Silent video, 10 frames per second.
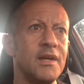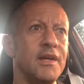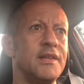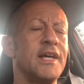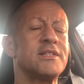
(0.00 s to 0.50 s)

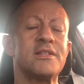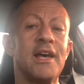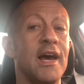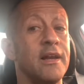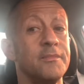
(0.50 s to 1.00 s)
that's
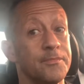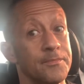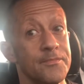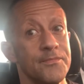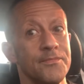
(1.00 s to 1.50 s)
that.
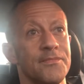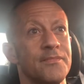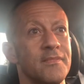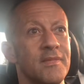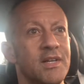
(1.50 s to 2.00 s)

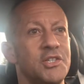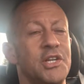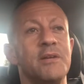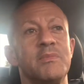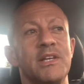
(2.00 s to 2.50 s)
She
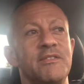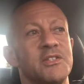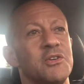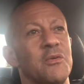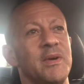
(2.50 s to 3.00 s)
didn't believe in
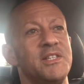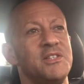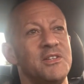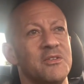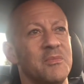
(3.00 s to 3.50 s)
soulmates
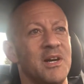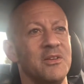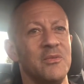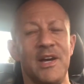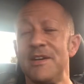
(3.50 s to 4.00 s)
either, by the
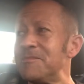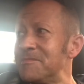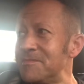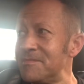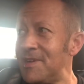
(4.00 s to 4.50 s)
way,
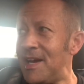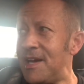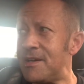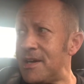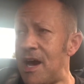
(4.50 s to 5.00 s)

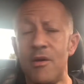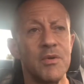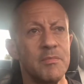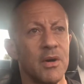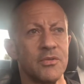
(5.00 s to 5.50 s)
and now
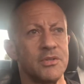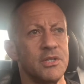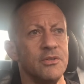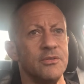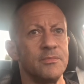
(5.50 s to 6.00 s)
we both
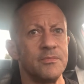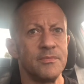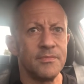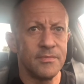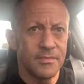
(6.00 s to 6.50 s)
do.
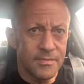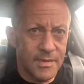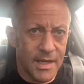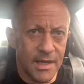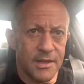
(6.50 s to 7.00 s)

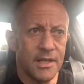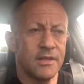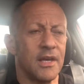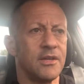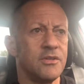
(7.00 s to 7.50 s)
And I think
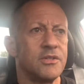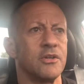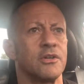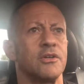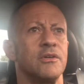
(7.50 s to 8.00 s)
that
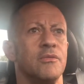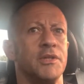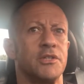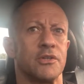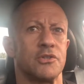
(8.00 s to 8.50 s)
we
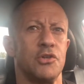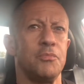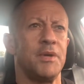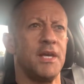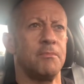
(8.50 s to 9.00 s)
took two
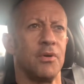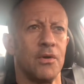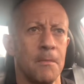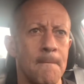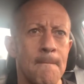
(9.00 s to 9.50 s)

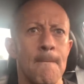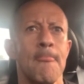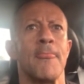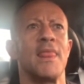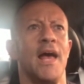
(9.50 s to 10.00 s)
people
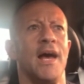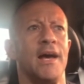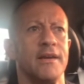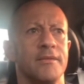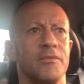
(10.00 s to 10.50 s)
that